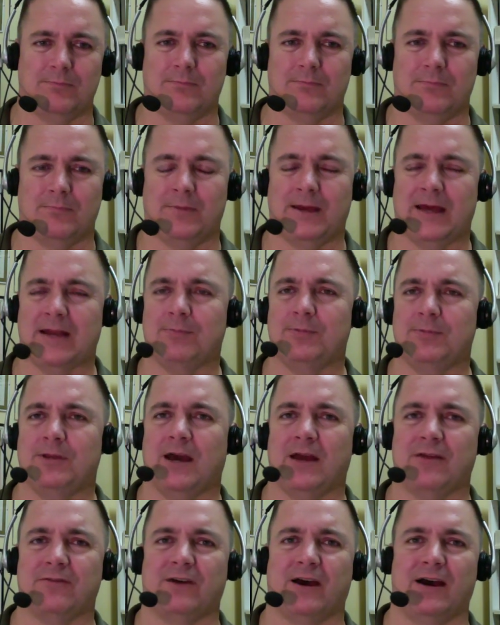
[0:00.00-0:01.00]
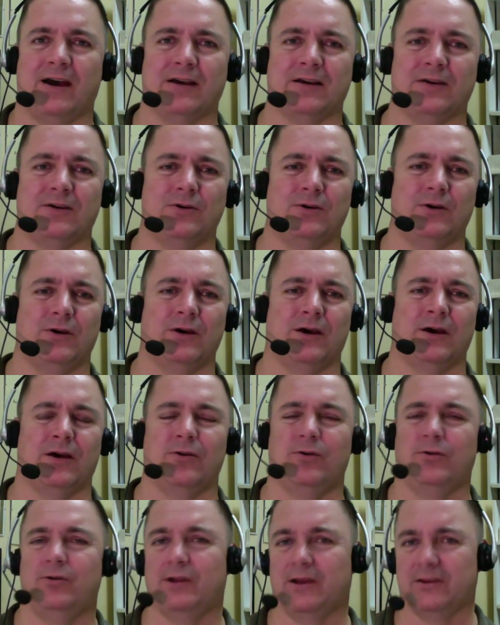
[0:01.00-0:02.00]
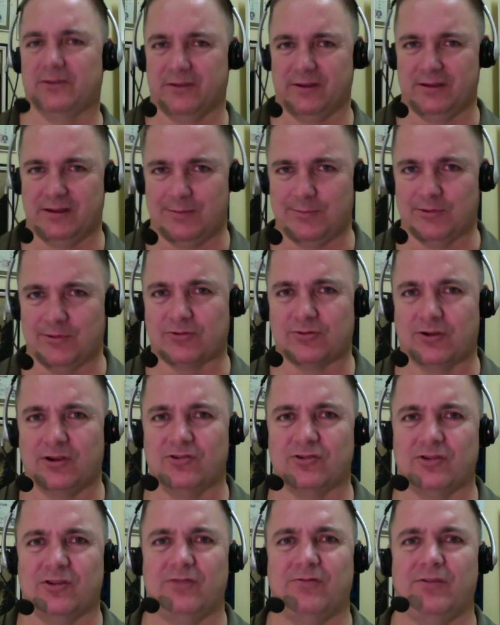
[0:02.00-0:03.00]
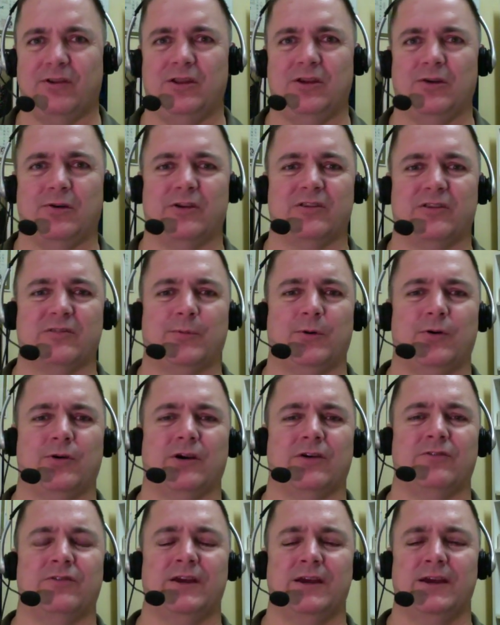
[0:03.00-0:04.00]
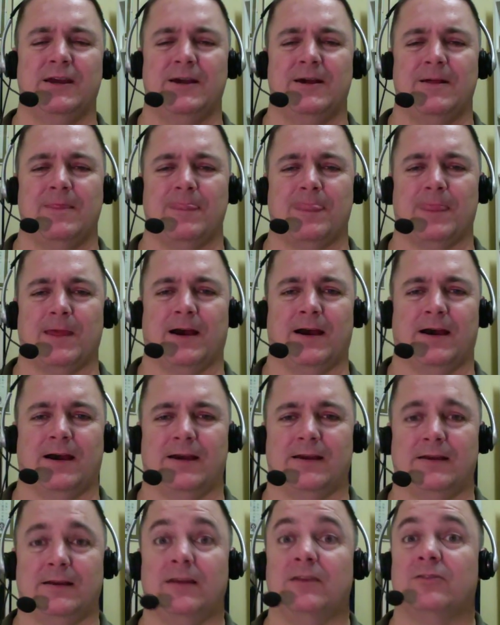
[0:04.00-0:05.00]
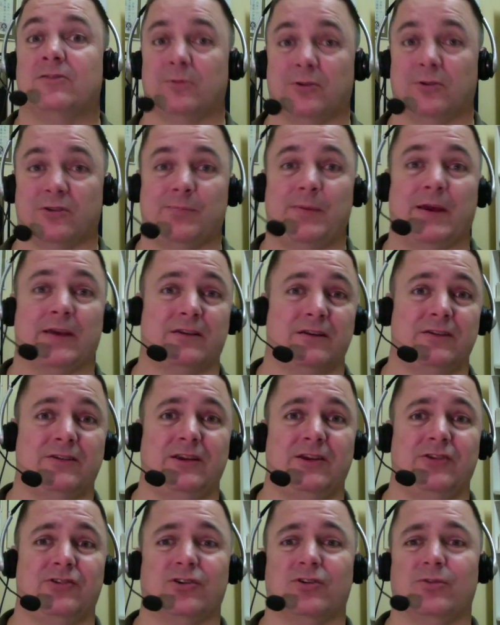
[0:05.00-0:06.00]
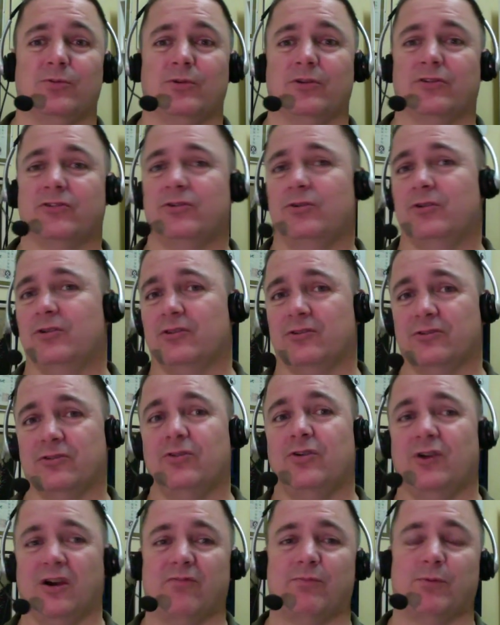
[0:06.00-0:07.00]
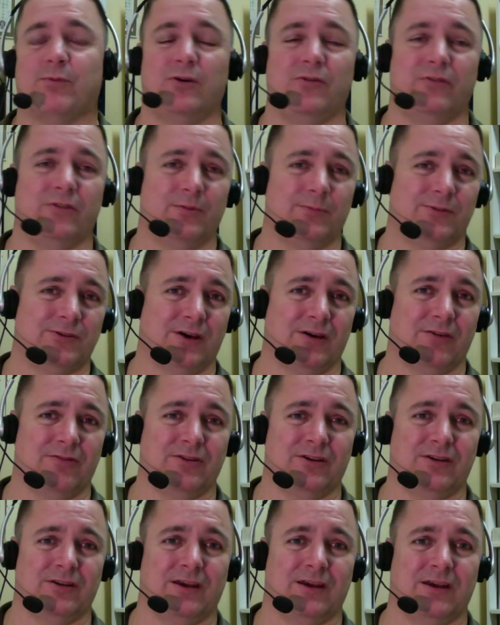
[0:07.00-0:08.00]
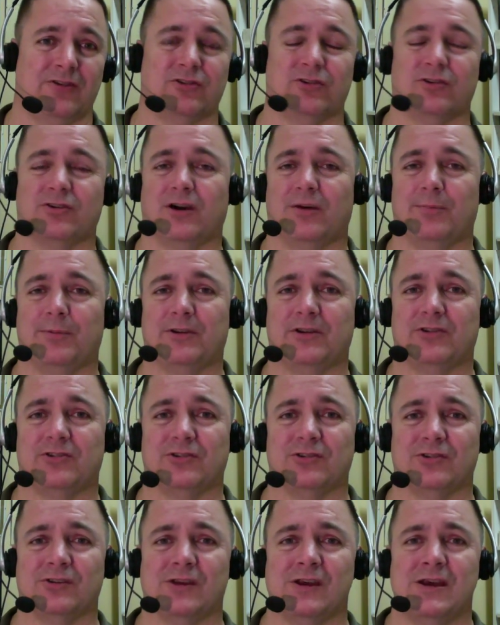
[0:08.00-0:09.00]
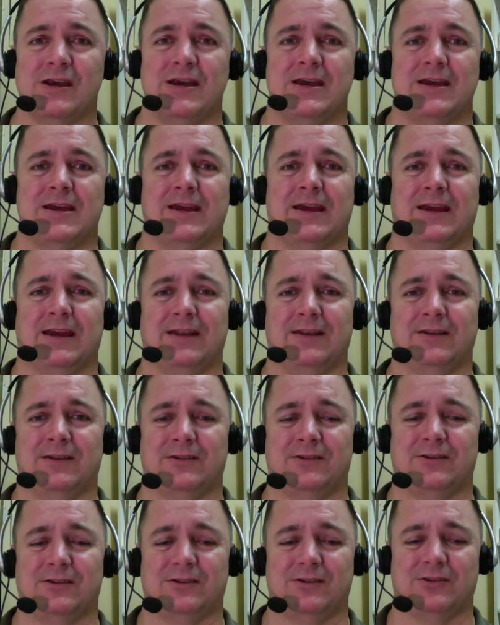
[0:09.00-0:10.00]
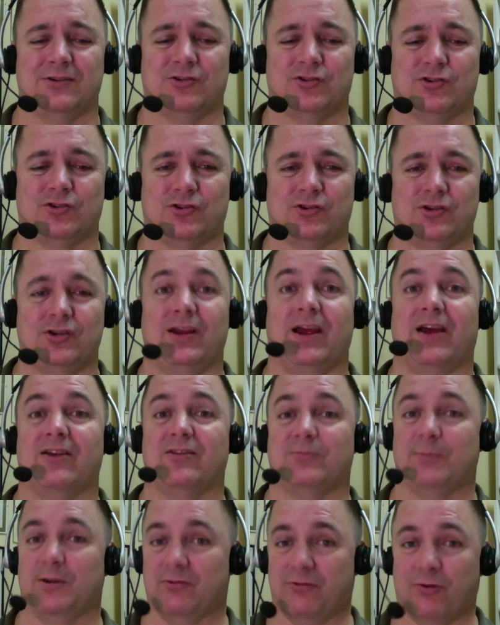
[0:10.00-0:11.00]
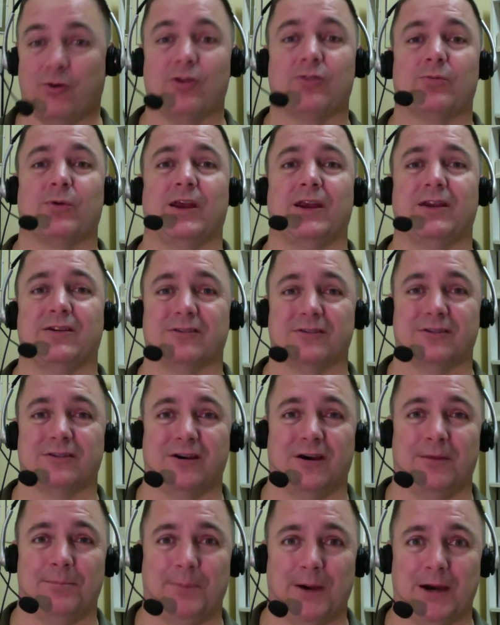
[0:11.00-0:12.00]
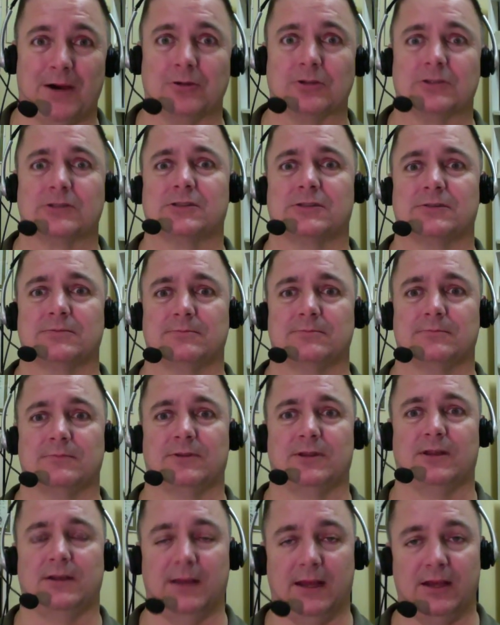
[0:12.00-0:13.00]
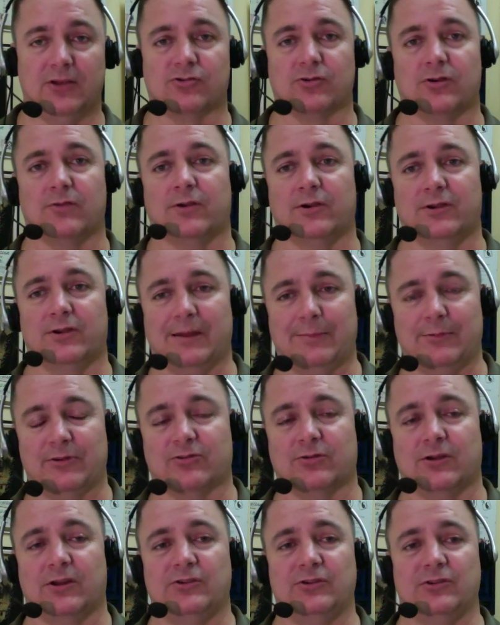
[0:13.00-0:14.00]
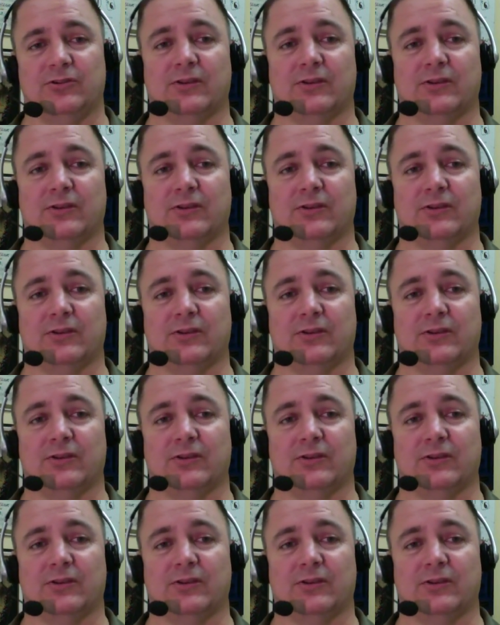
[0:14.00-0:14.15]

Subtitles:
Madam Yan Fang, who does the demonstration in the video I spoke of, is a respected teacher with students who have proven themselves in national competitions. And she has been forthright about the nature of her demonstrations,